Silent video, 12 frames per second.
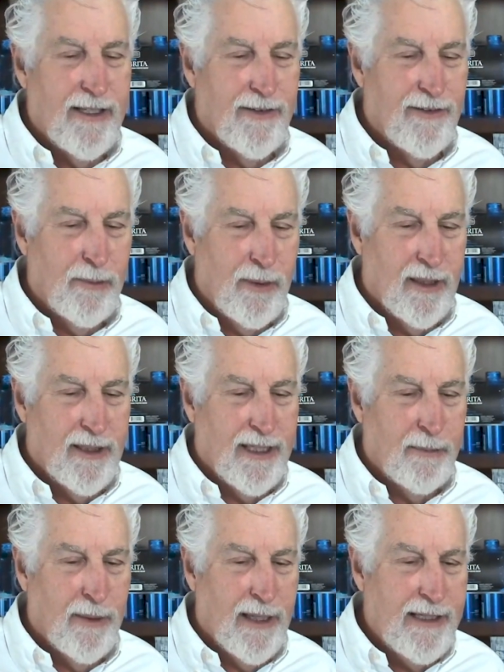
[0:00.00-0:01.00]
disability,
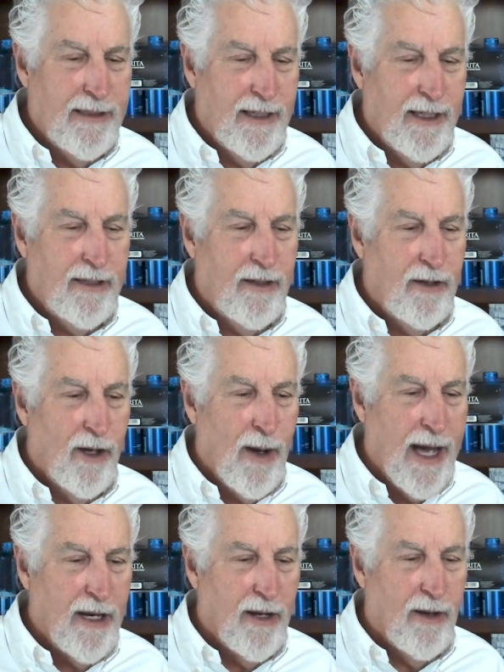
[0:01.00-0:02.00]
but I did know
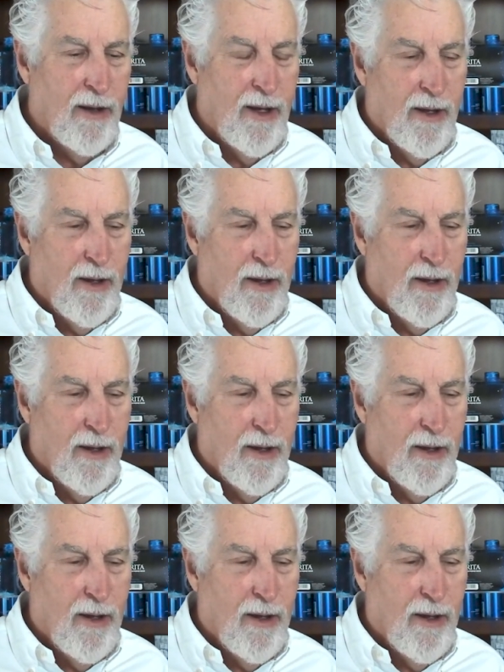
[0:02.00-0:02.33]
how to